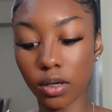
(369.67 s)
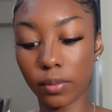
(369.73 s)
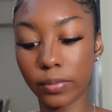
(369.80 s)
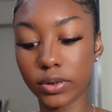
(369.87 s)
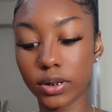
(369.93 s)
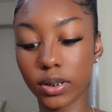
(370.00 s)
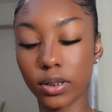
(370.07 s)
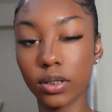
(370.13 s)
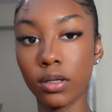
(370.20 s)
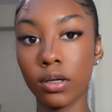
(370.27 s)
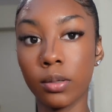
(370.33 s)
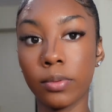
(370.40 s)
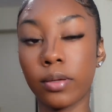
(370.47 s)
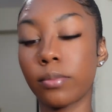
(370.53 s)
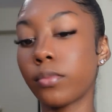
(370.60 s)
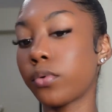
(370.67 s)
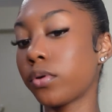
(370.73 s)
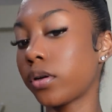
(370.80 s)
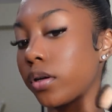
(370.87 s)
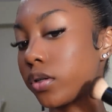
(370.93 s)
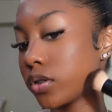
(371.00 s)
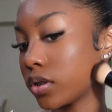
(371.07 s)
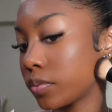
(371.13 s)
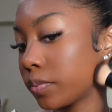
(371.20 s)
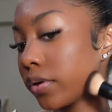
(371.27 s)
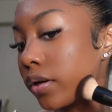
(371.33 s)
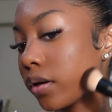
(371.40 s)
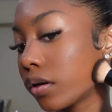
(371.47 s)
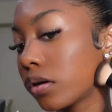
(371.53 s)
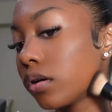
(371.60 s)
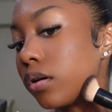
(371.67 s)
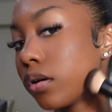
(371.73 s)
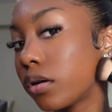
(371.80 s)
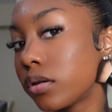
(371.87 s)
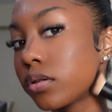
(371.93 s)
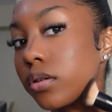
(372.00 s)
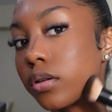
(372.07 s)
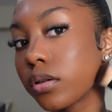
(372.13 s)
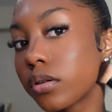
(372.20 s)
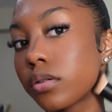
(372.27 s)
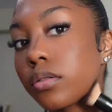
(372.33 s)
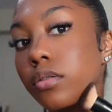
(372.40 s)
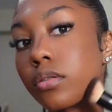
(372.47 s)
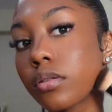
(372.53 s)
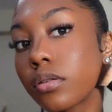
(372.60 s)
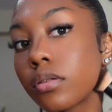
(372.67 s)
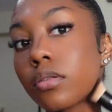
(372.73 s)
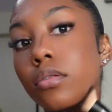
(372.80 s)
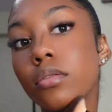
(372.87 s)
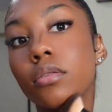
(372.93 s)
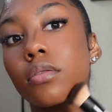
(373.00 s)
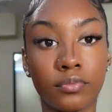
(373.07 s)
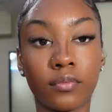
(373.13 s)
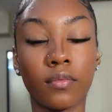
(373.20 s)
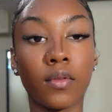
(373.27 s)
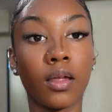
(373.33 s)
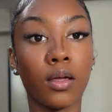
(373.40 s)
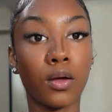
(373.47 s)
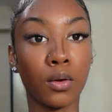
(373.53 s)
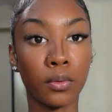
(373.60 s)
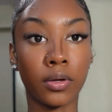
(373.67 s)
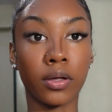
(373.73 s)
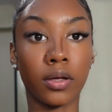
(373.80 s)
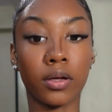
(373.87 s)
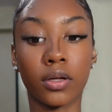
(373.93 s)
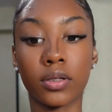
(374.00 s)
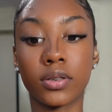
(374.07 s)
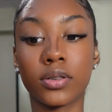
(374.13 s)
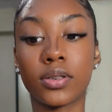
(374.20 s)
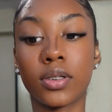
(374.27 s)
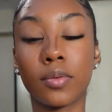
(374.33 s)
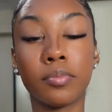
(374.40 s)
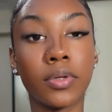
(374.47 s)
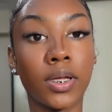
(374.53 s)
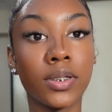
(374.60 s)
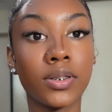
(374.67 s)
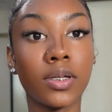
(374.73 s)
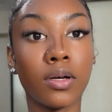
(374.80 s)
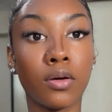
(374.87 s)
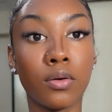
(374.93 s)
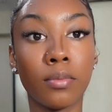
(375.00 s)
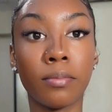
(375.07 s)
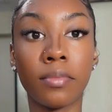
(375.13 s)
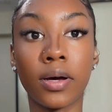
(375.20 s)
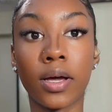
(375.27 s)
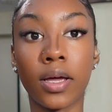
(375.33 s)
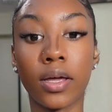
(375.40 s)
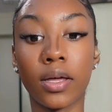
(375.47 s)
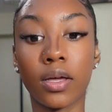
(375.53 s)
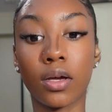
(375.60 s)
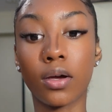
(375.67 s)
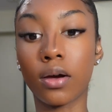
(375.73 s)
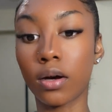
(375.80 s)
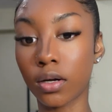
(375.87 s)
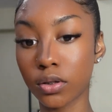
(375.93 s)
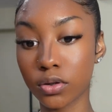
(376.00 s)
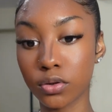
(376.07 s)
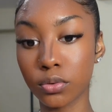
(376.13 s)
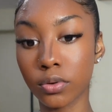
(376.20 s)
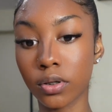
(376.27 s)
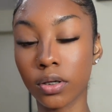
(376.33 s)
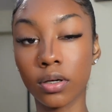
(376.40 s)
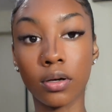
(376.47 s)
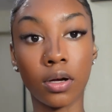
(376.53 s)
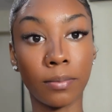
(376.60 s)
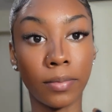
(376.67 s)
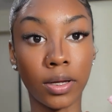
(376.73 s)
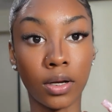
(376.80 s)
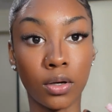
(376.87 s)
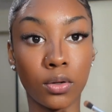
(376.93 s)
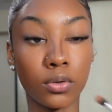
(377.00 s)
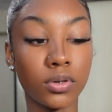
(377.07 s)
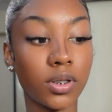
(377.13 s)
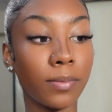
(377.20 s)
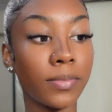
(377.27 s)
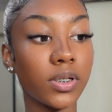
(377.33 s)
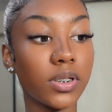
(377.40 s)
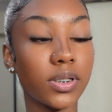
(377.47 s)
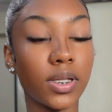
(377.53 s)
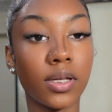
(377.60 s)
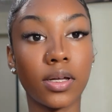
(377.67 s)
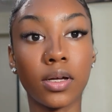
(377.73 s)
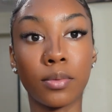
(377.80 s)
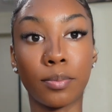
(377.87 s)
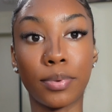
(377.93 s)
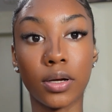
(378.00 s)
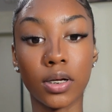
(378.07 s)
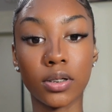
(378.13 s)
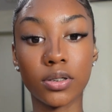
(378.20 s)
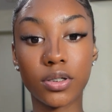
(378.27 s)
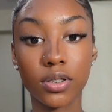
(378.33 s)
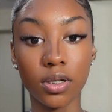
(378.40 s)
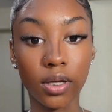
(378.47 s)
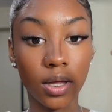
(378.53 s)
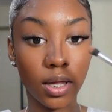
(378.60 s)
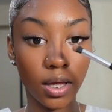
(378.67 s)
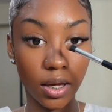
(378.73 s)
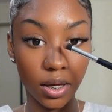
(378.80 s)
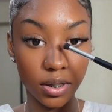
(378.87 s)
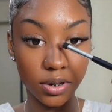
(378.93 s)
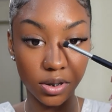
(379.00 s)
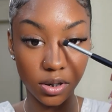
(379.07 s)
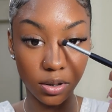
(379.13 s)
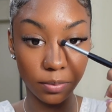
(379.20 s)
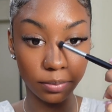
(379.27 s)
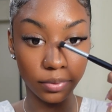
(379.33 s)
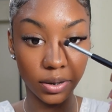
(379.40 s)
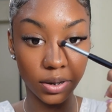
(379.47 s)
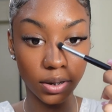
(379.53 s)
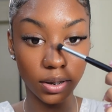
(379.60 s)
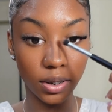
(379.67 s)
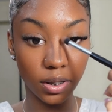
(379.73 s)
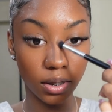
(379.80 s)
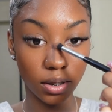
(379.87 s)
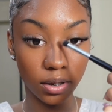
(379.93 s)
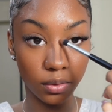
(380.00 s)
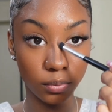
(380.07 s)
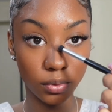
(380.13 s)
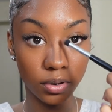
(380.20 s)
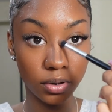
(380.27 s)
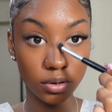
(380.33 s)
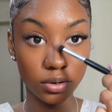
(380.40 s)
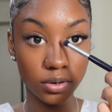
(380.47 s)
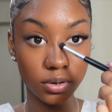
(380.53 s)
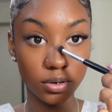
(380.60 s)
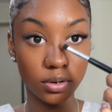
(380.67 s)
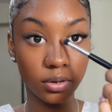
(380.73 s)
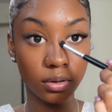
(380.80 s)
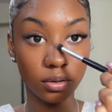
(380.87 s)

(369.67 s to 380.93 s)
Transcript: I'm going to take a little bit more and just put it under. Okay, to blend out my contour on my nose, I'm gonna just take a brush and start blending inwards,